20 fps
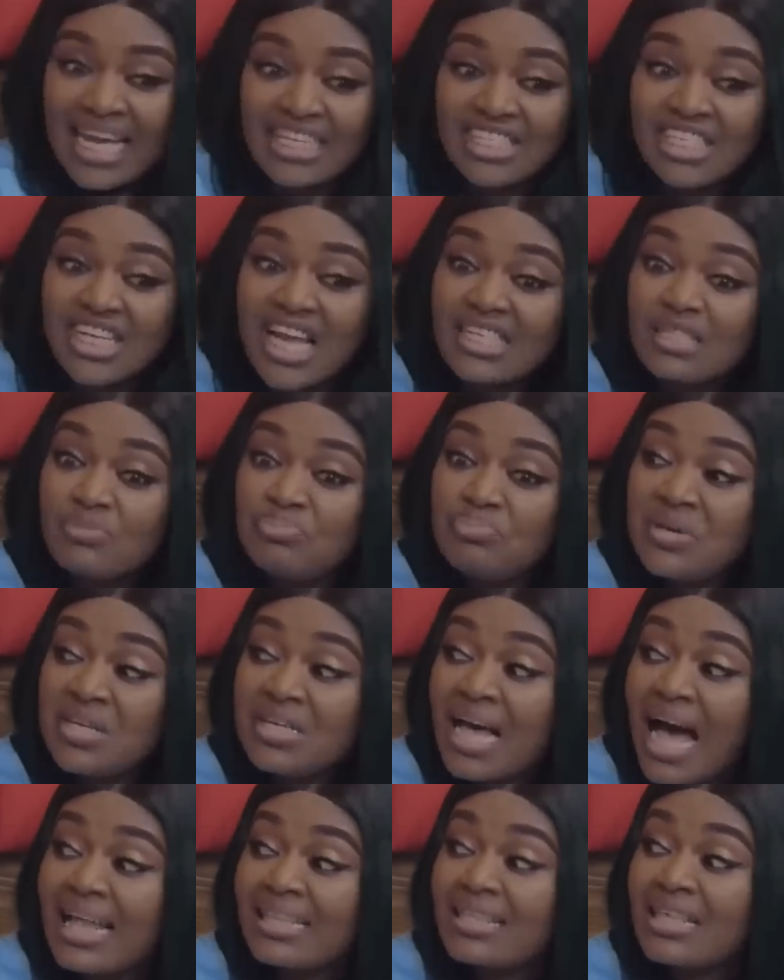Kachi has
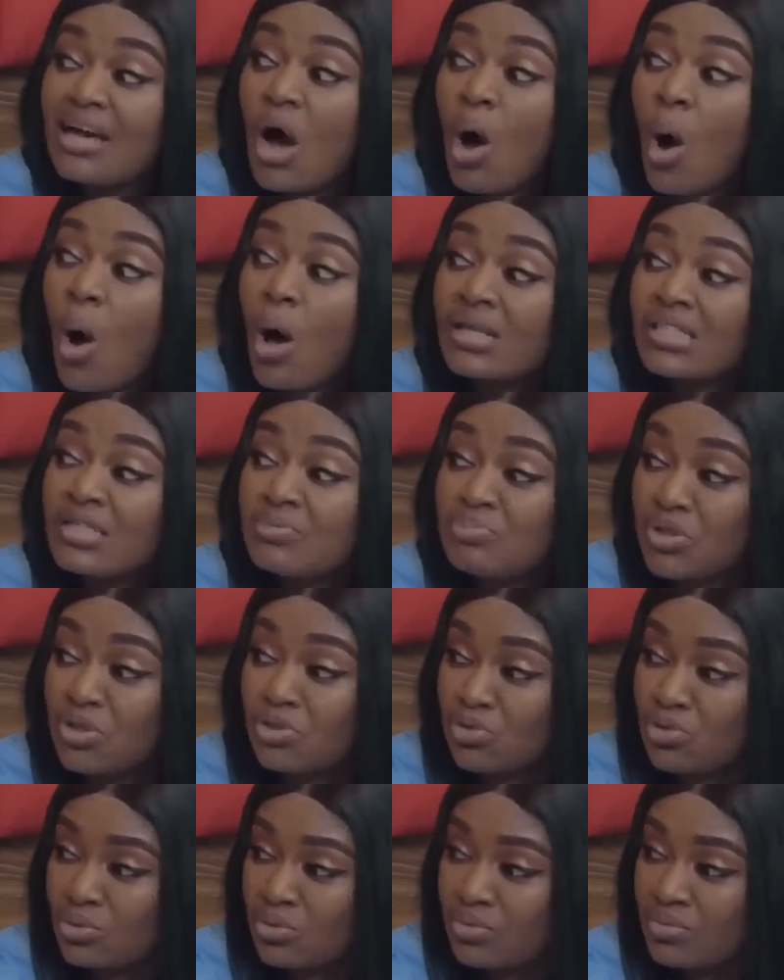been at the
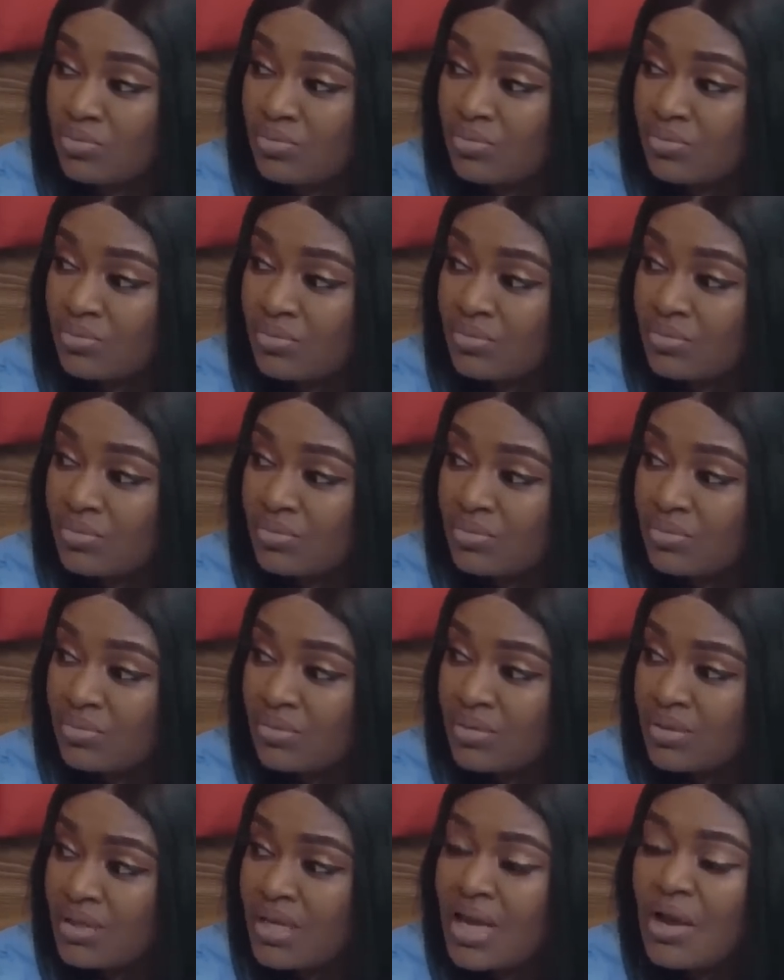hospital
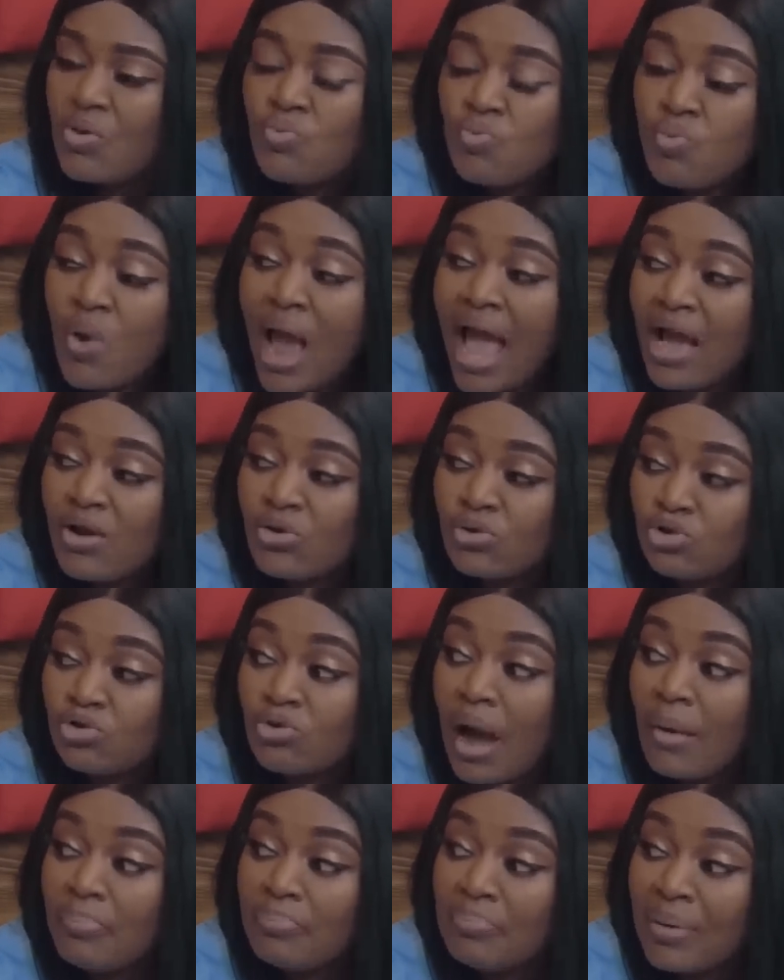where
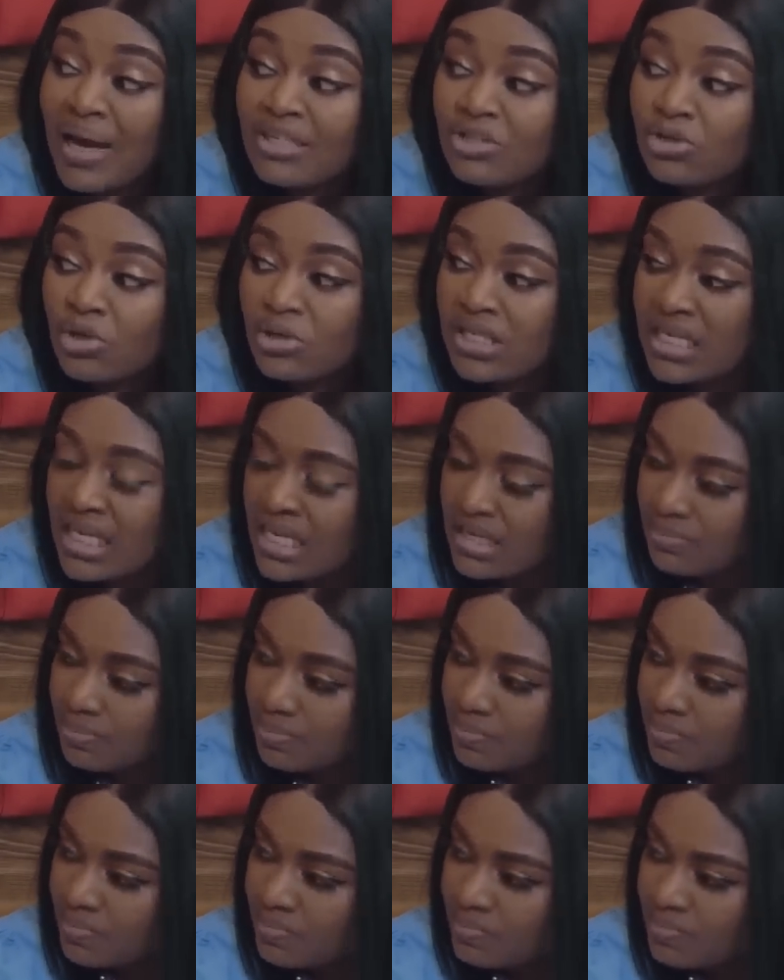Uju abandoned
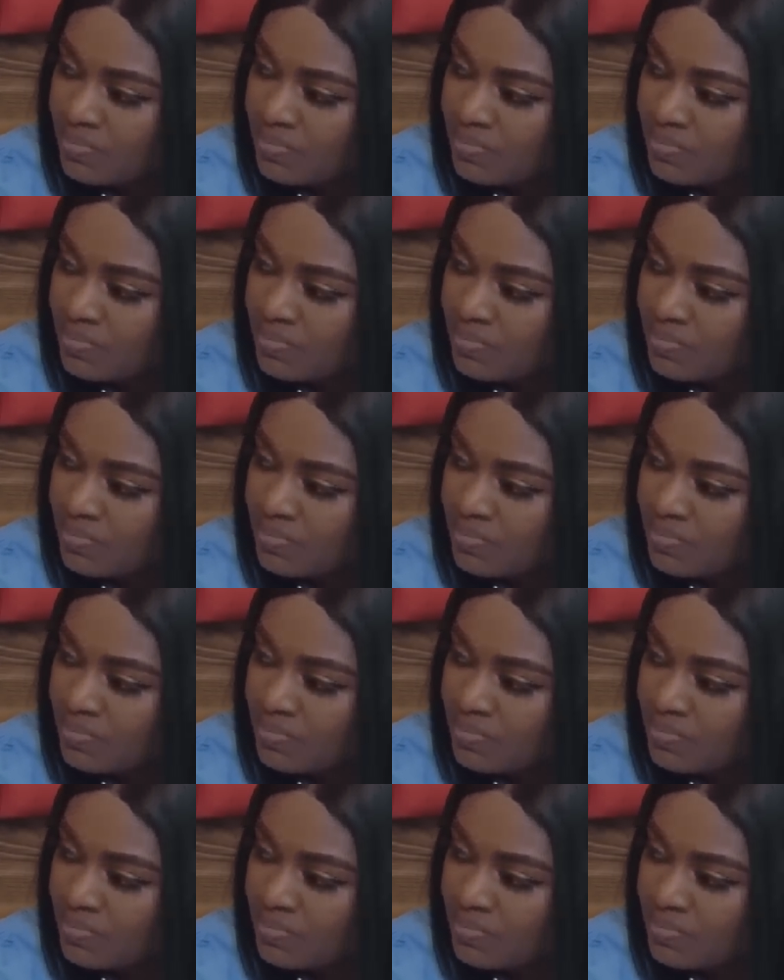him.